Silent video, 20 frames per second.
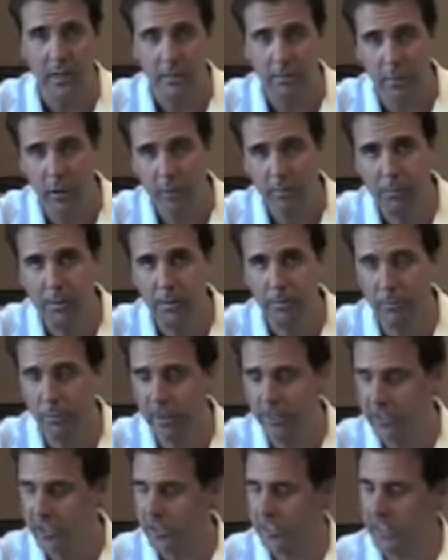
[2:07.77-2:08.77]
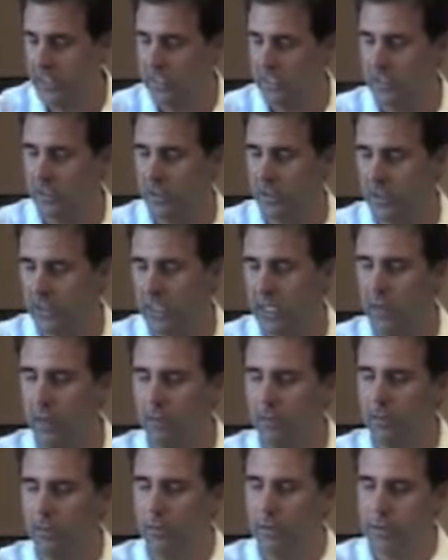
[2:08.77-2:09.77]
Appropriate bracing is called a
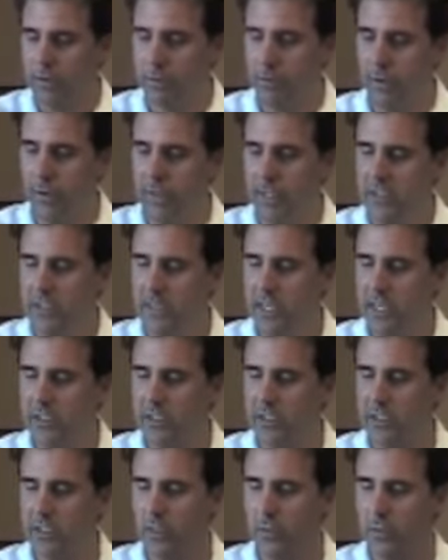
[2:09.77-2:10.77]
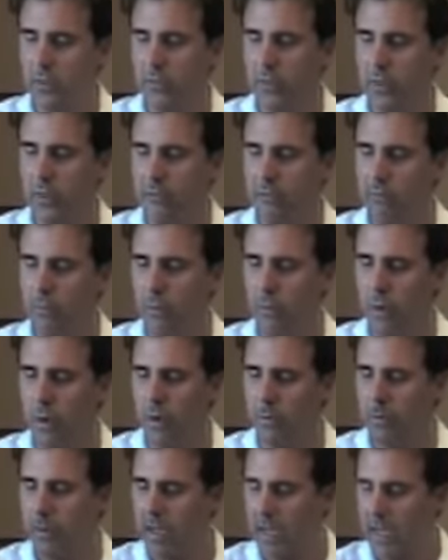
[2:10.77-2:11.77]
Counterforce Brace. It actually goes around the
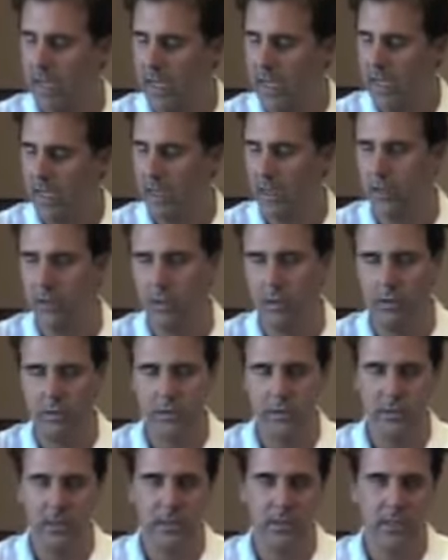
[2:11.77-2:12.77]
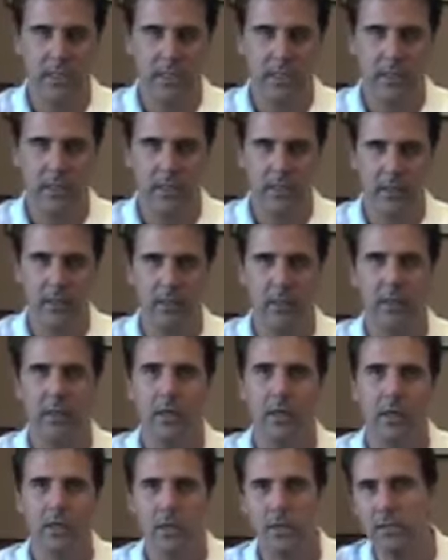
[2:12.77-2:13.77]
forearm and unloads this tendon.
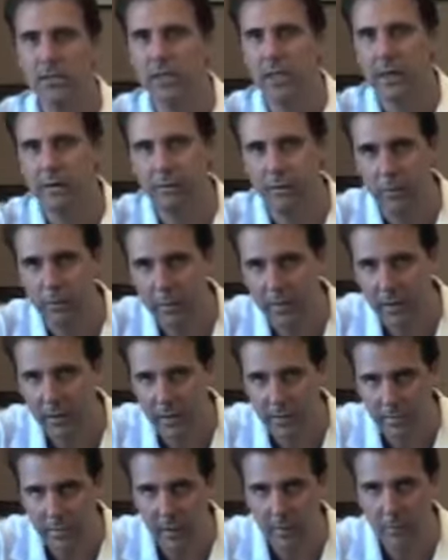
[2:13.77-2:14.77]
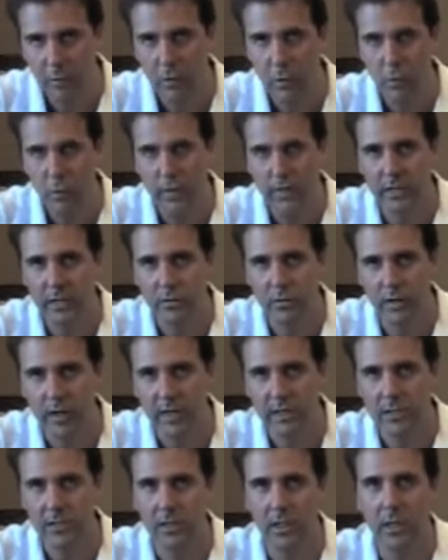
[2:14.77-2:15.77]
Using that for a period of a couple of weeks will
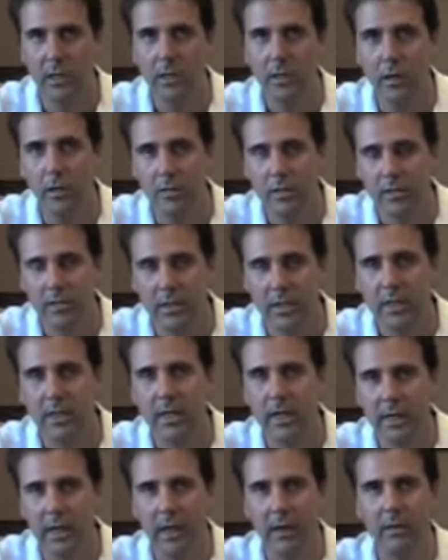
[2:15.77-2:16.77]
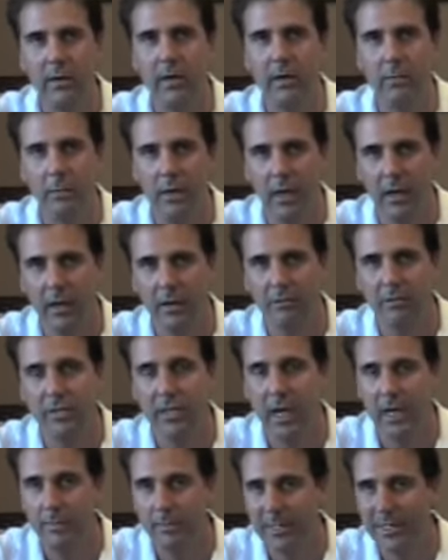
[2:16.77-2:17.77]
actually unload the tendon and allow it enough
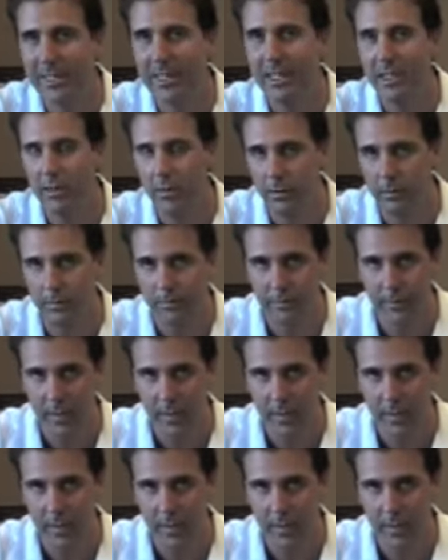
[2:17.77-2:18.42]
time to heal.